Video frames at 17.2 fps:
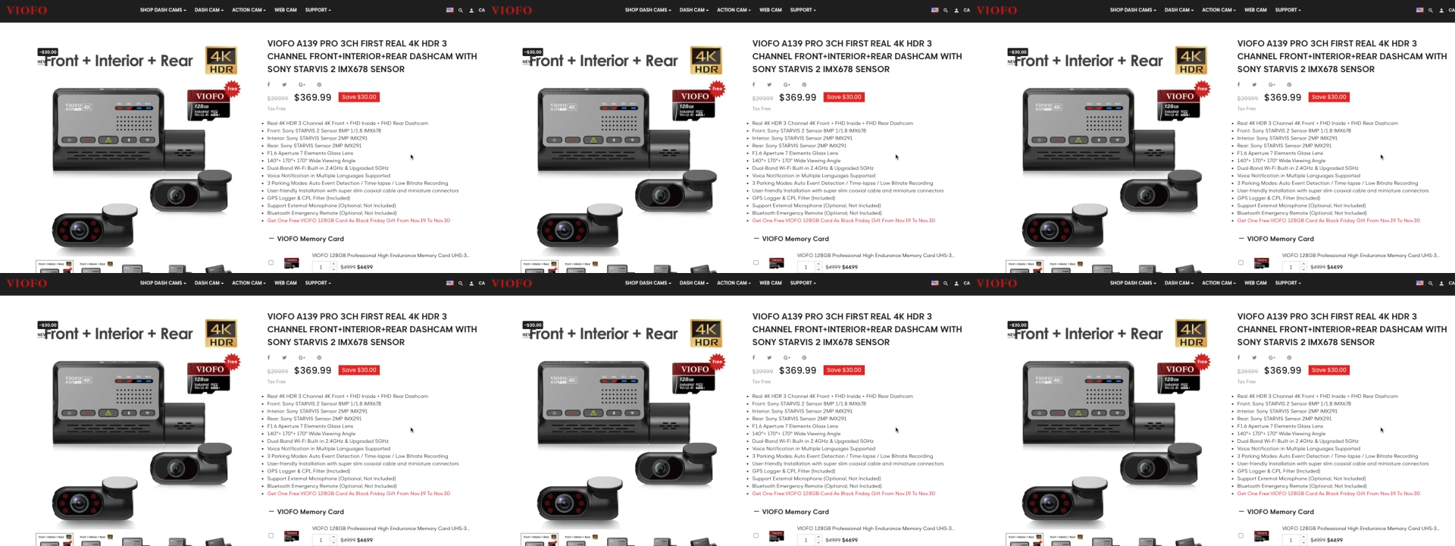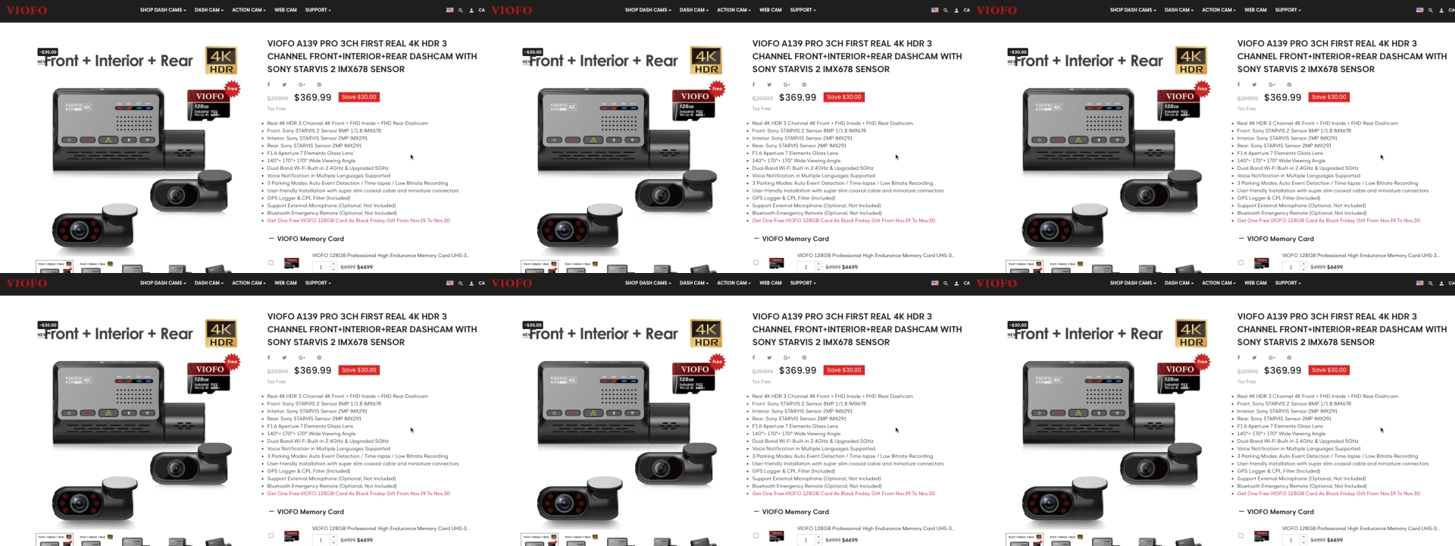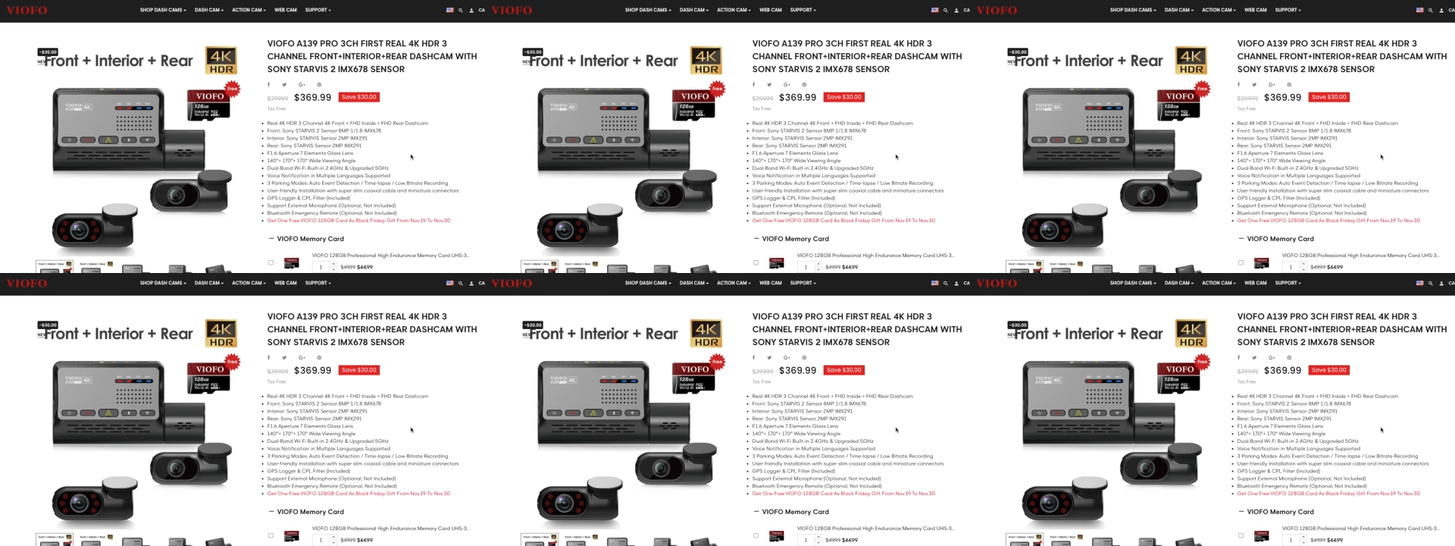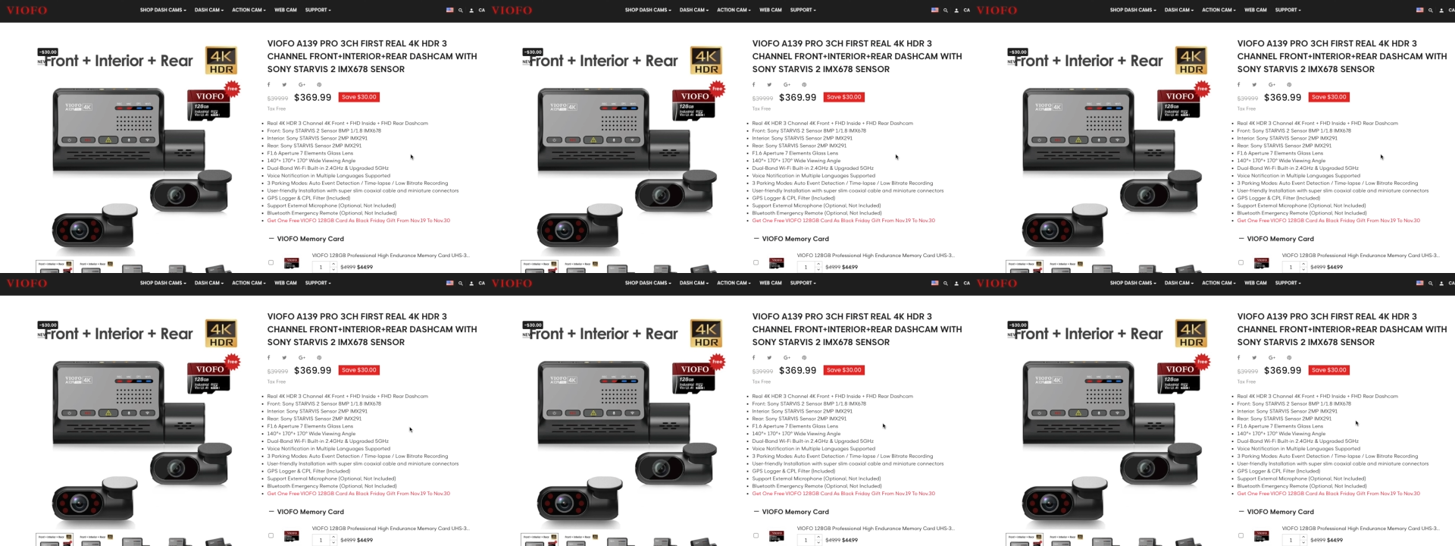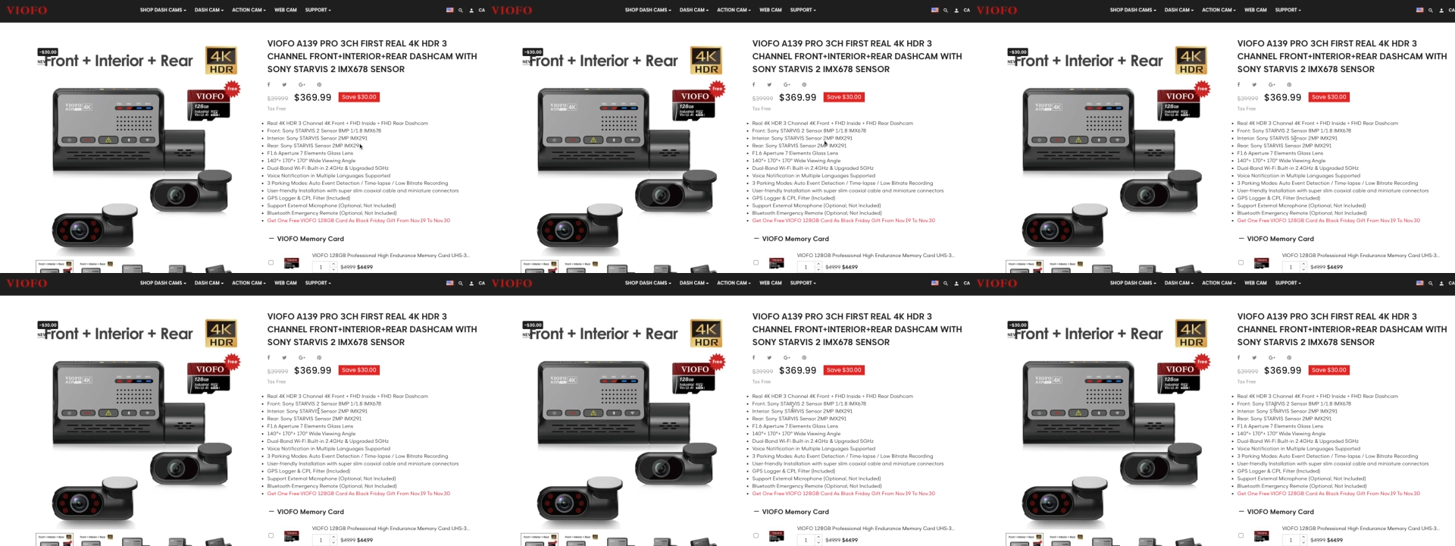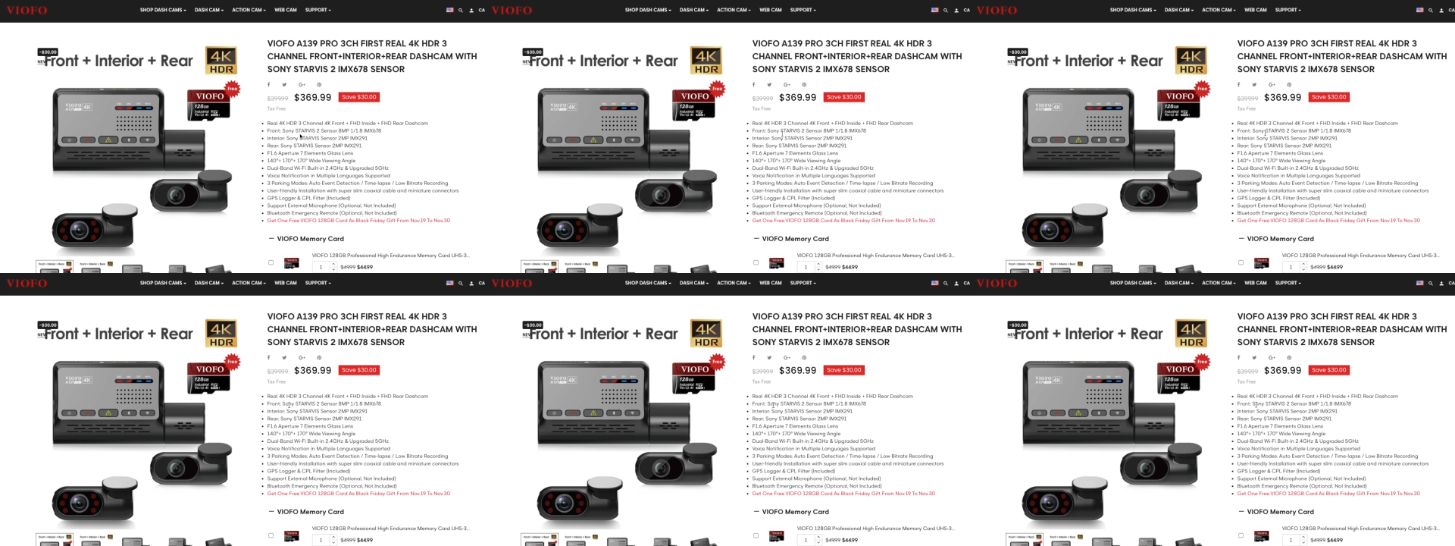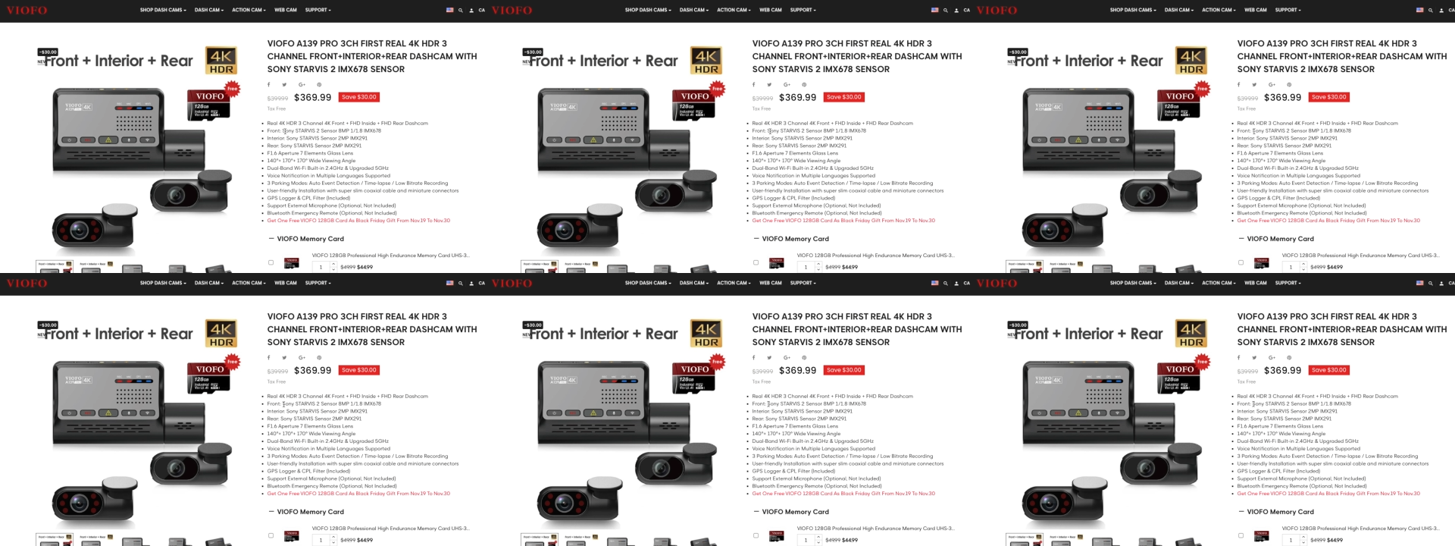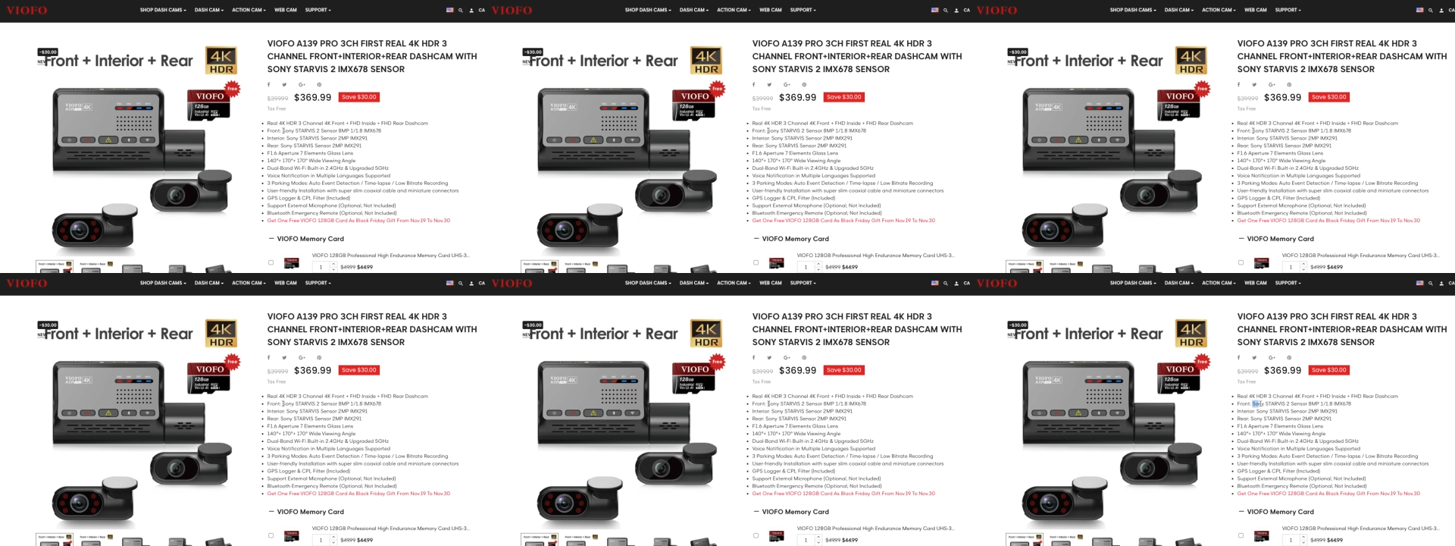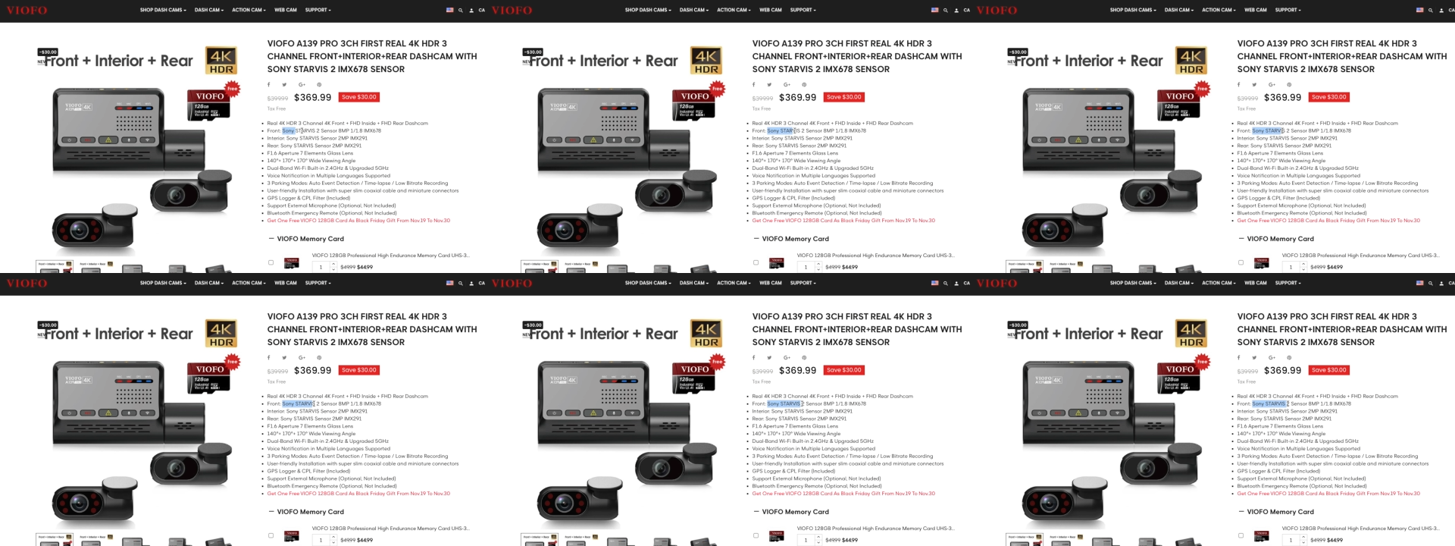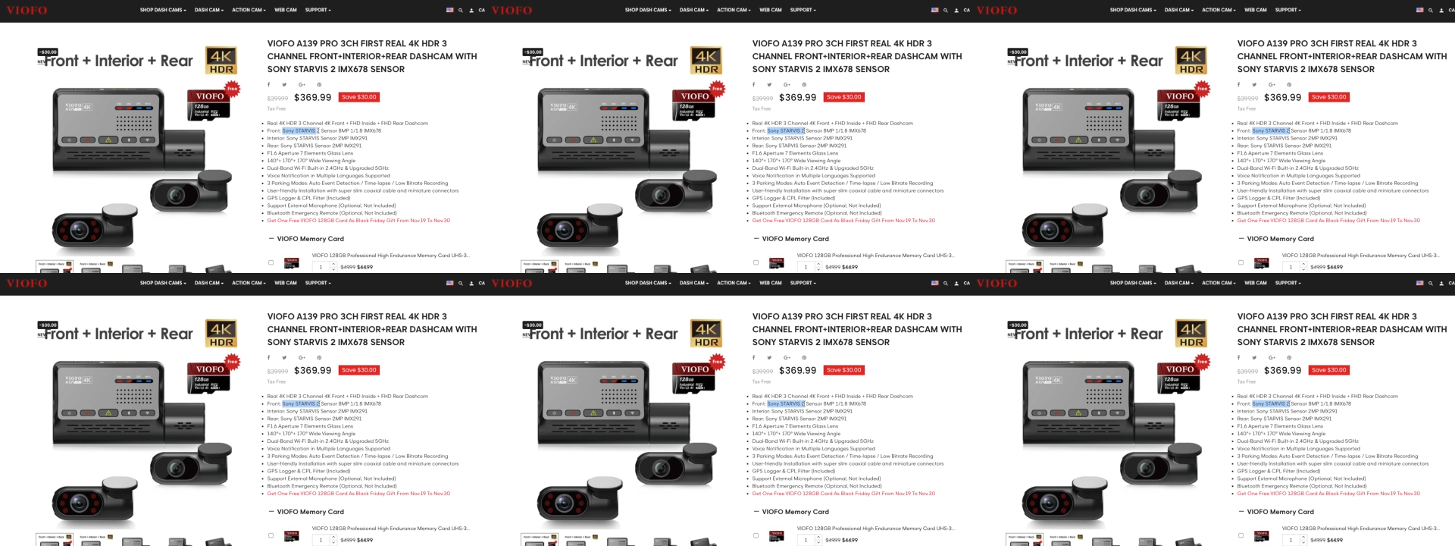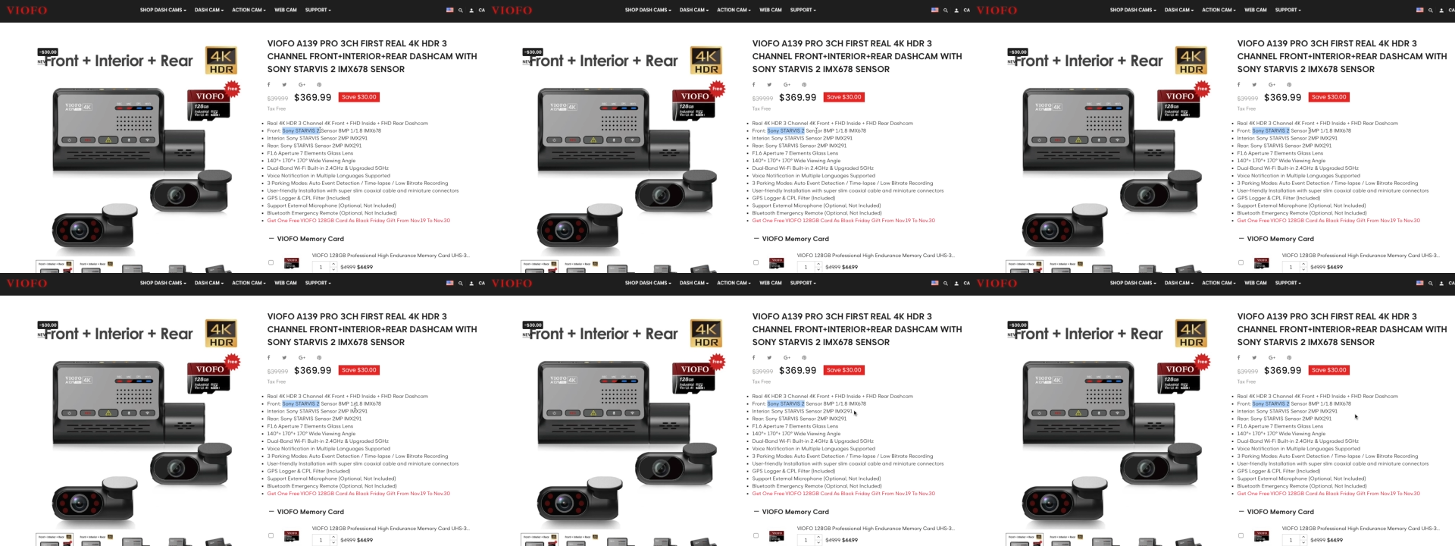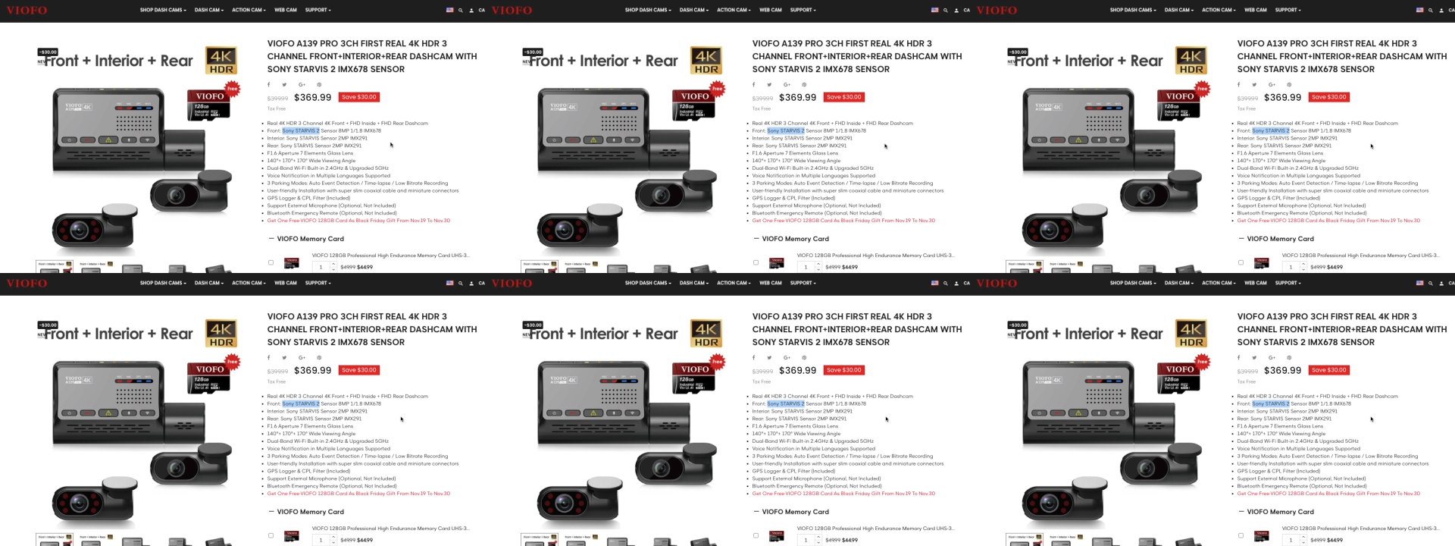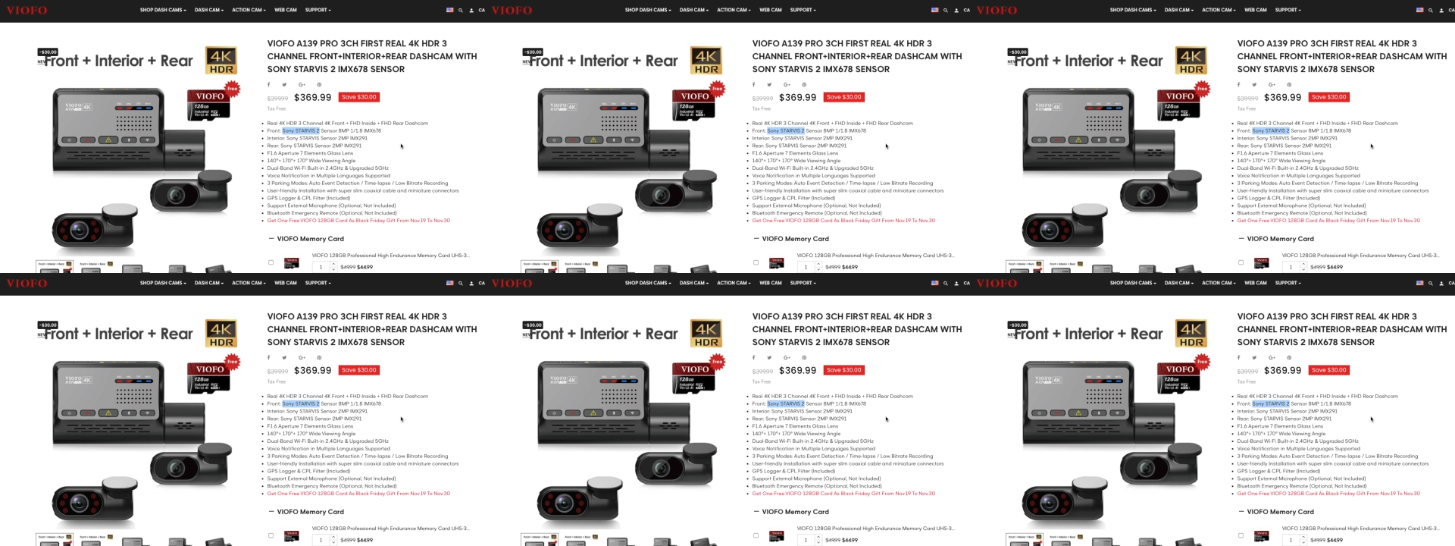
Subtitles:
[unreadable: no face in view]